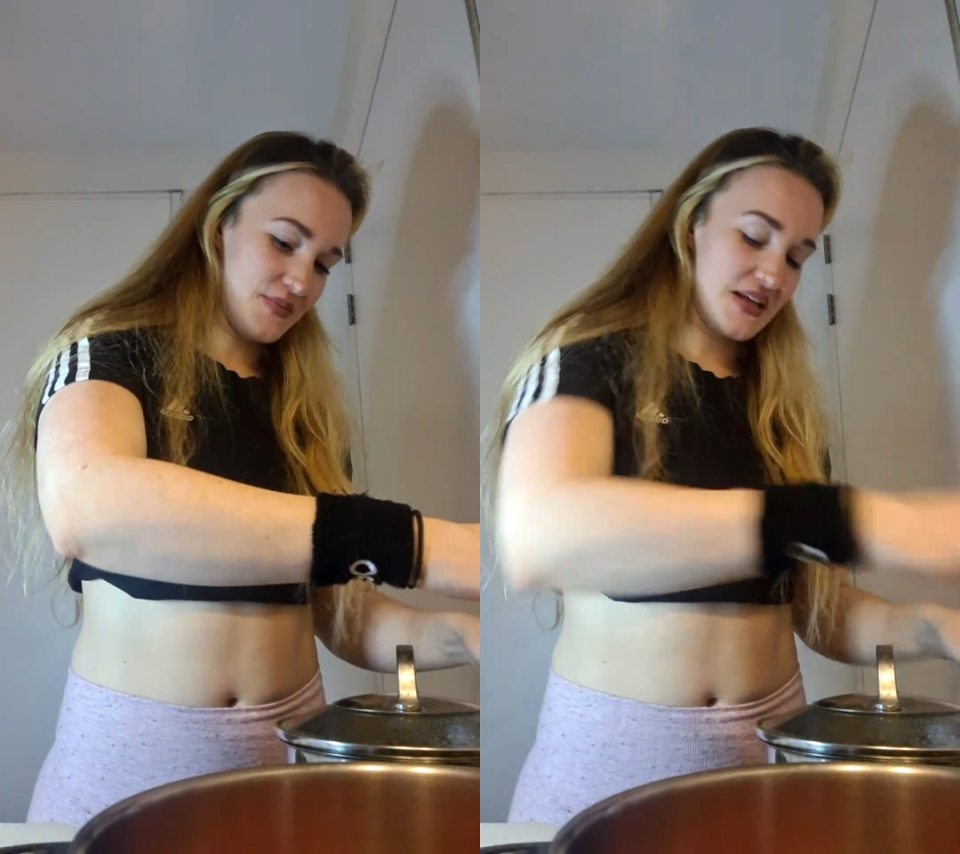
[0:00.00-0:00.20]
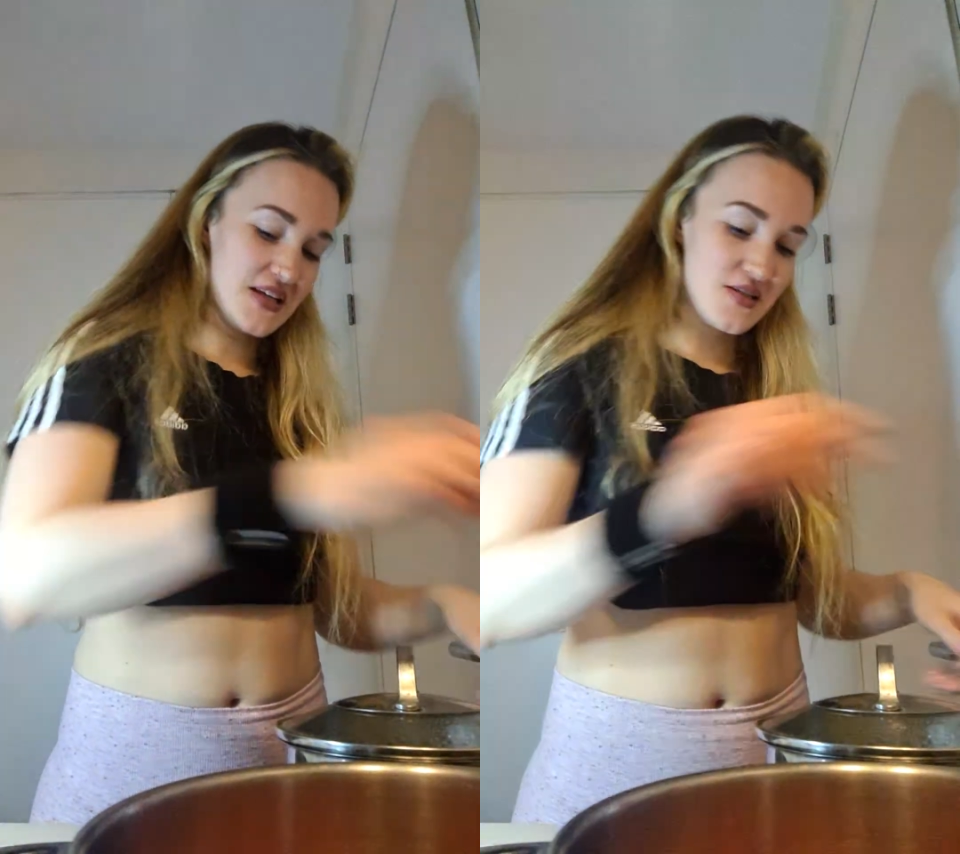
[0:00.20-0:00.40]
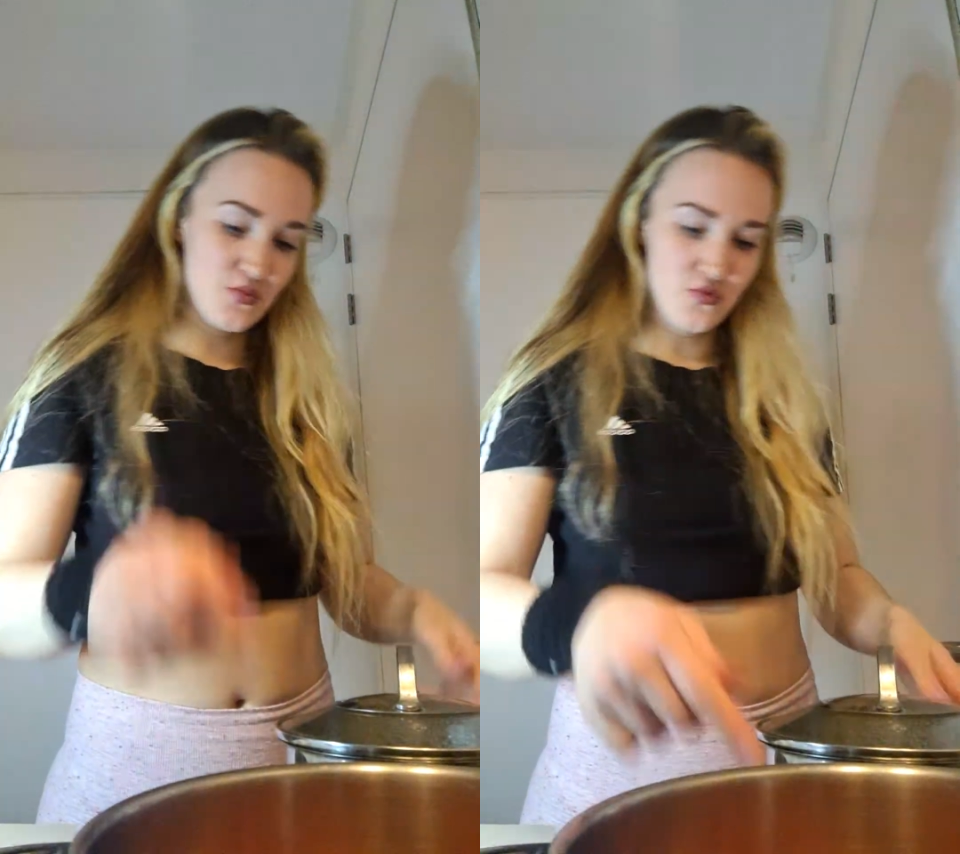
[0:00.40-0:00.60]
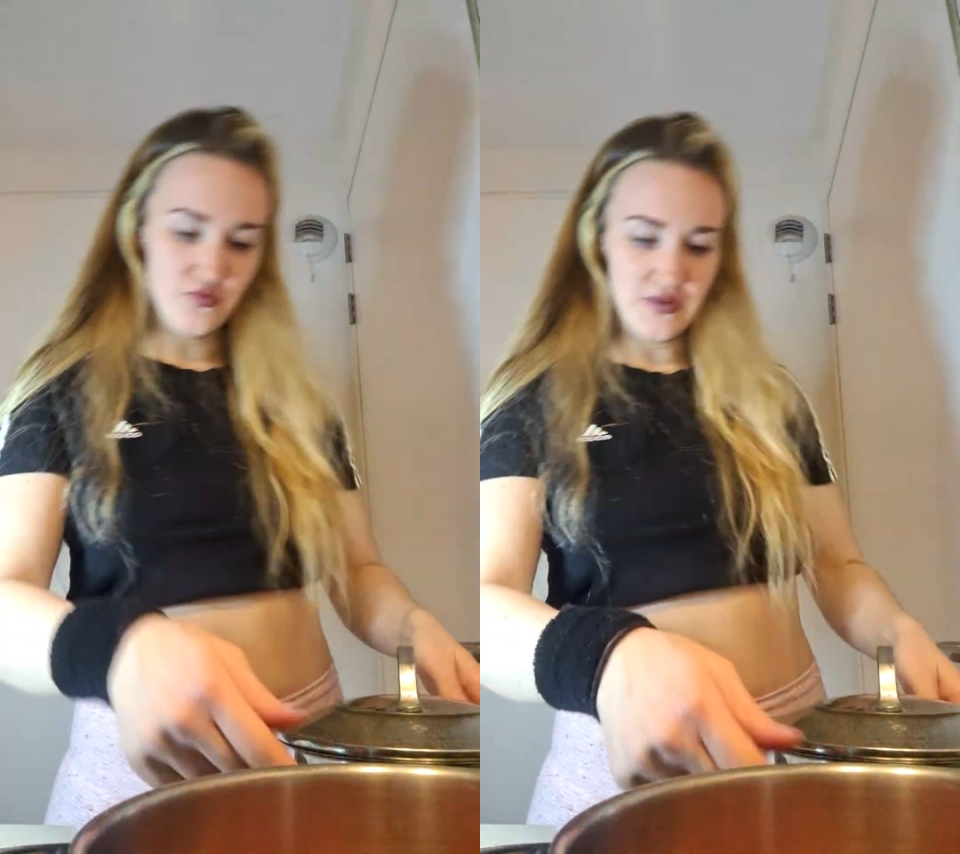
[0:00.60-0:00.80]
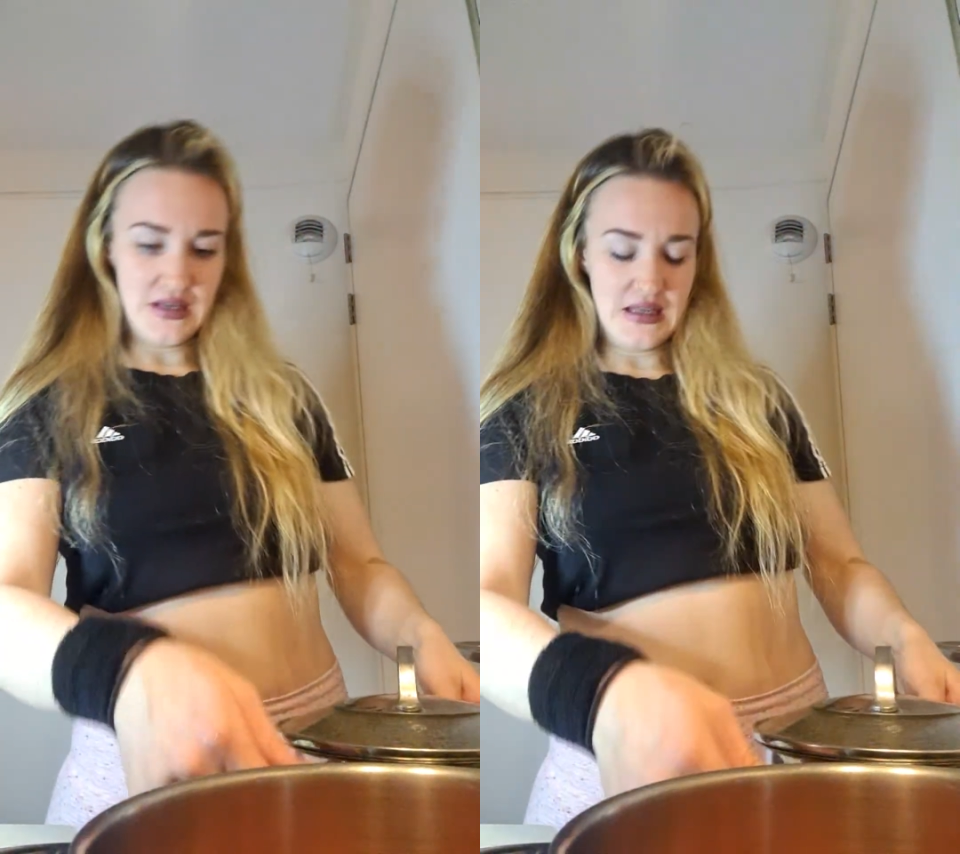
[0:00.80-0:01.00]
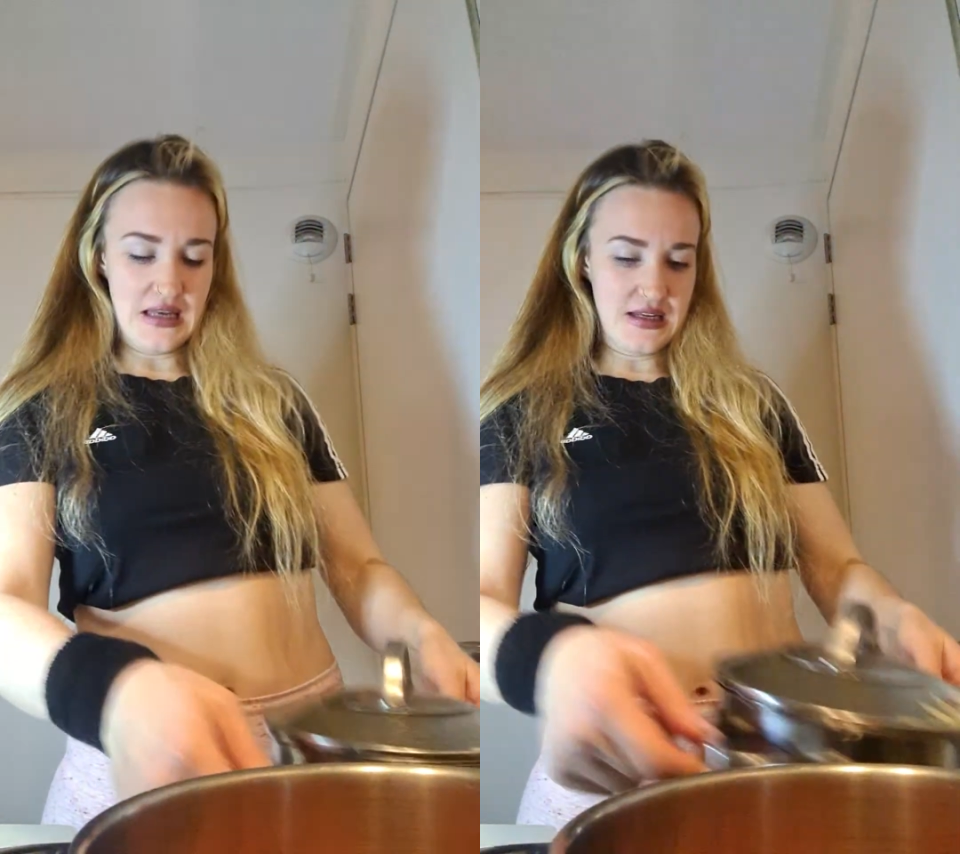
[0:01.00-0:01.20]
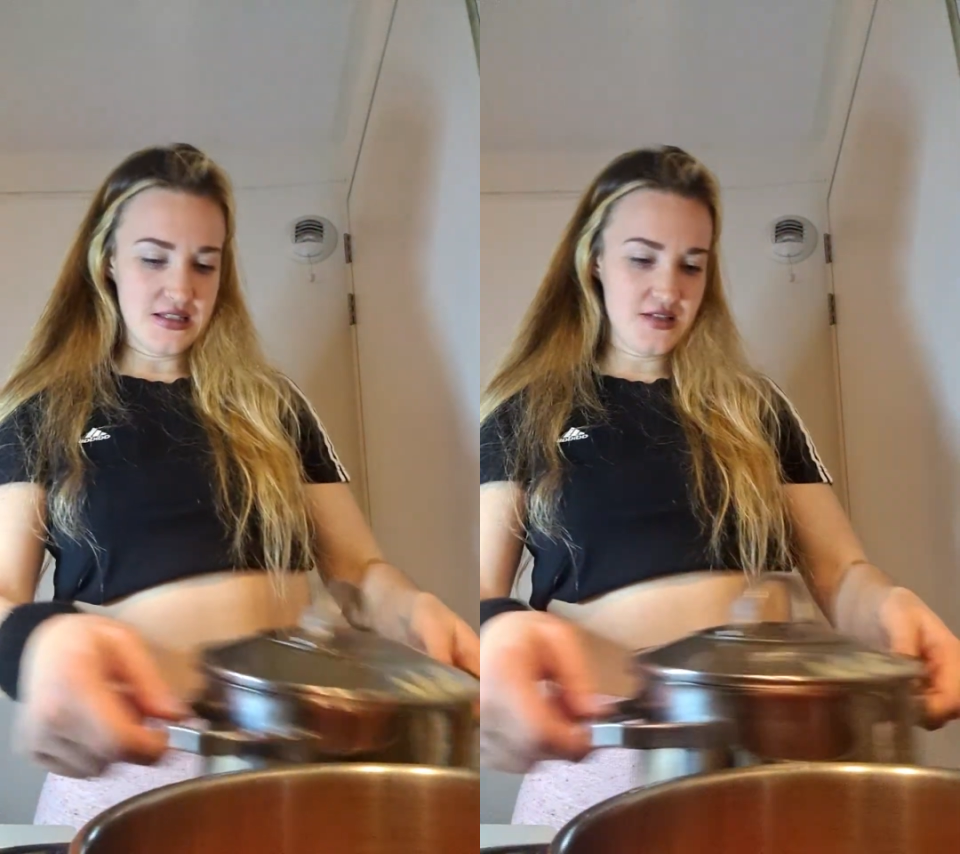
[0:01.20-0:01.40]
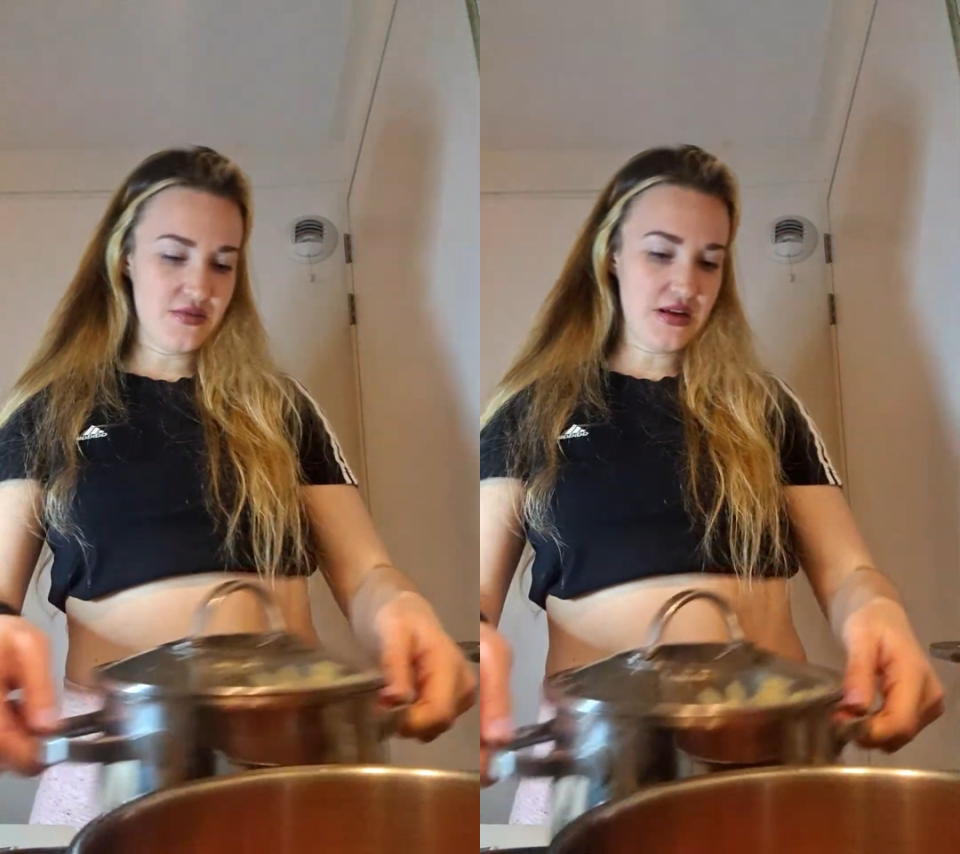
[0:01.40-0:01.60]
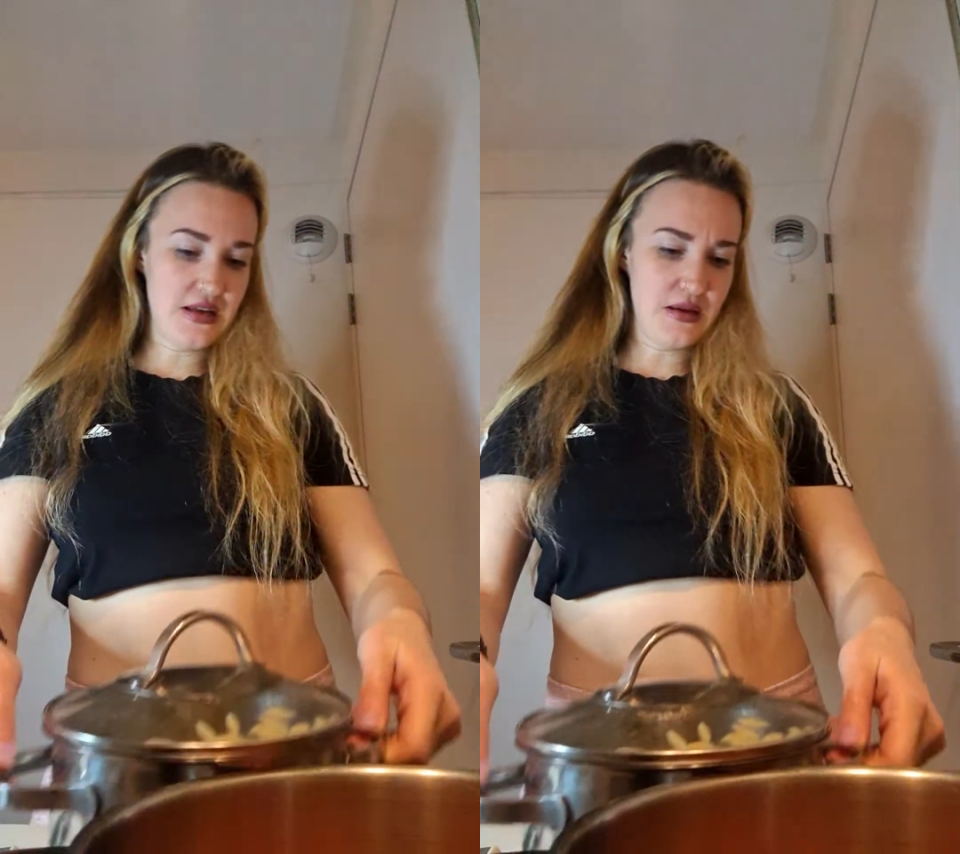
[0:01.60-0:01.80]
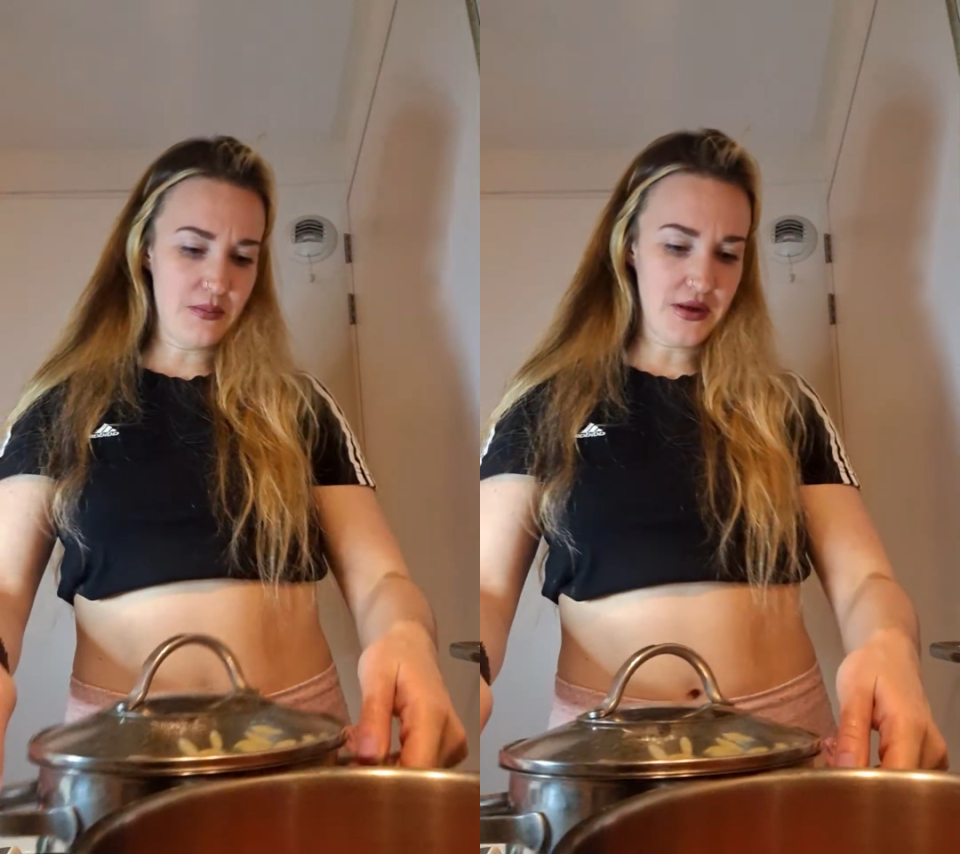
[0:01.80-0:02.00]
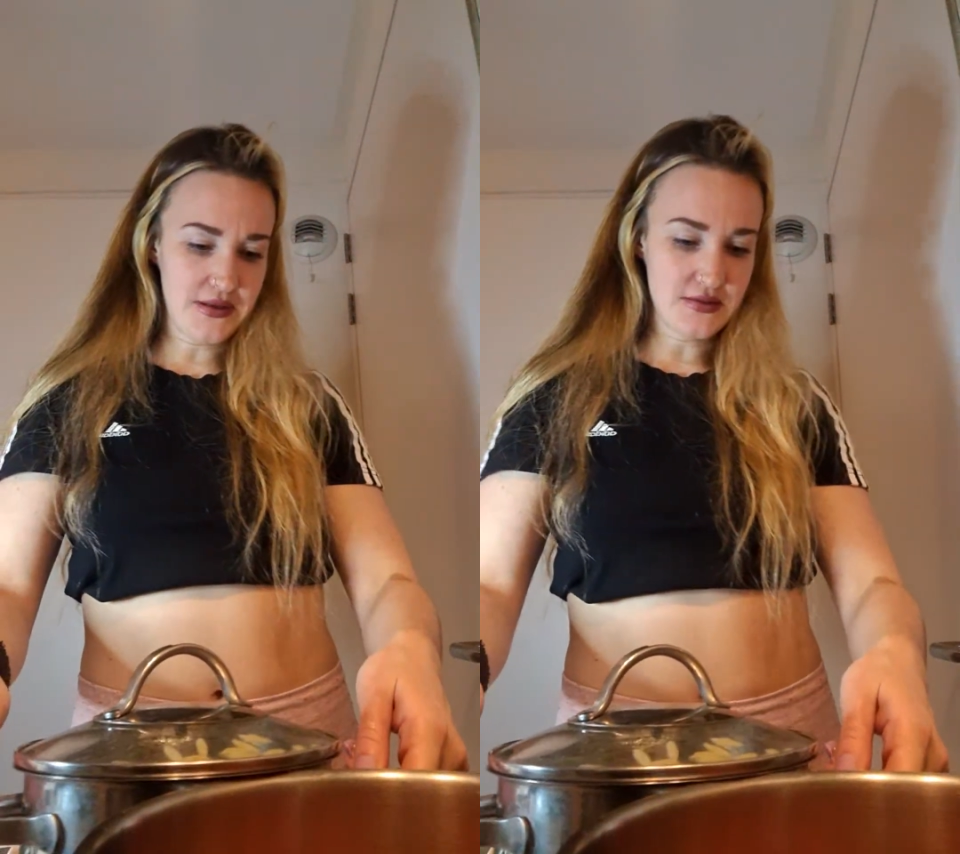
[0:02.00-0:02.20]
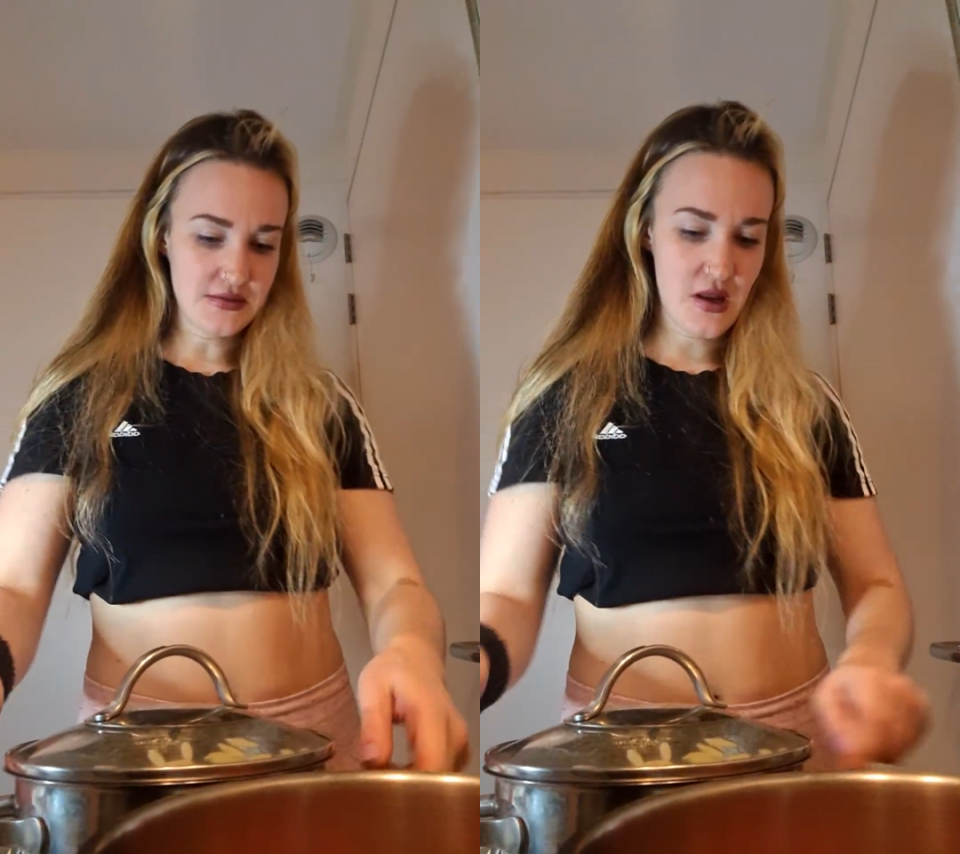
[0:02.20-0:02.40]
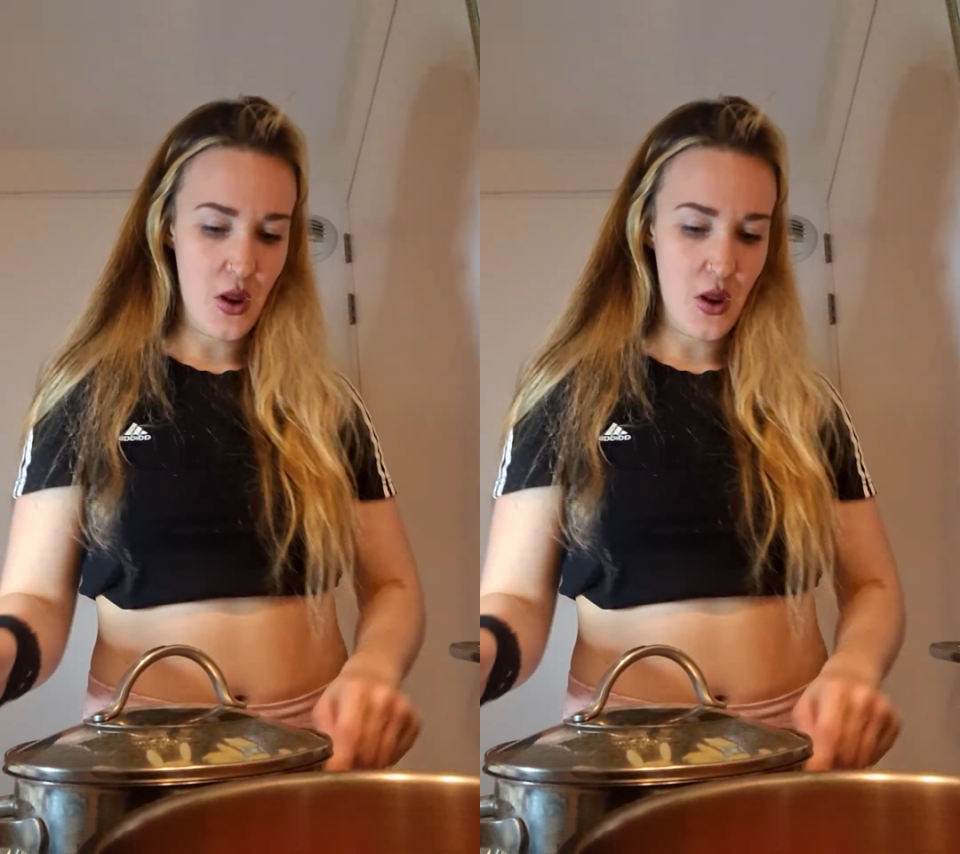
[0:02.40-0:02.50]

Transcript: is moving and activating a button.